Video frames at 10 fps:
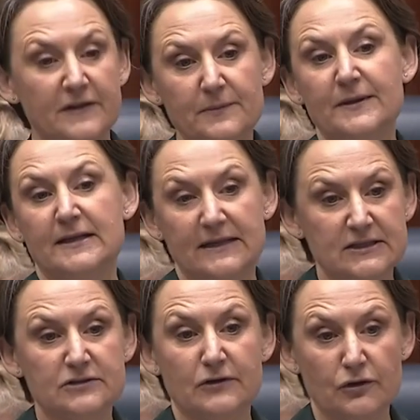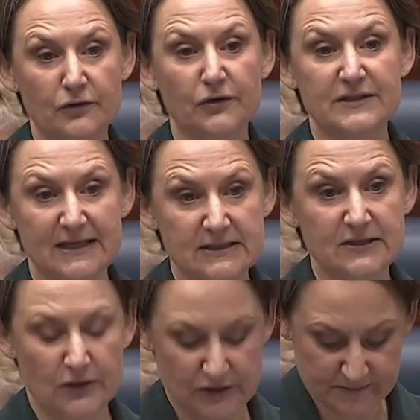the ability to recruit into
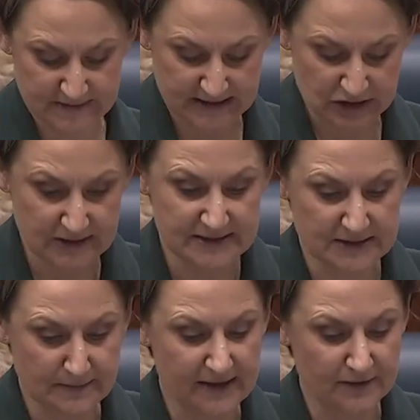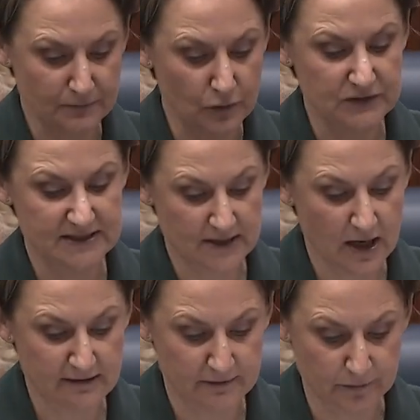those positions to make them more
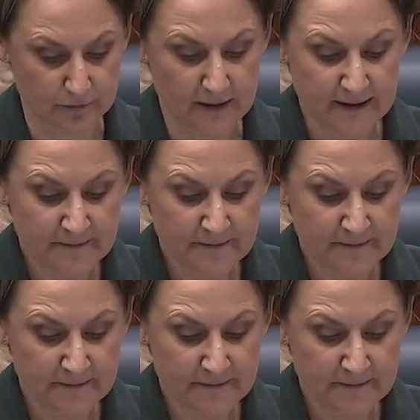desirable.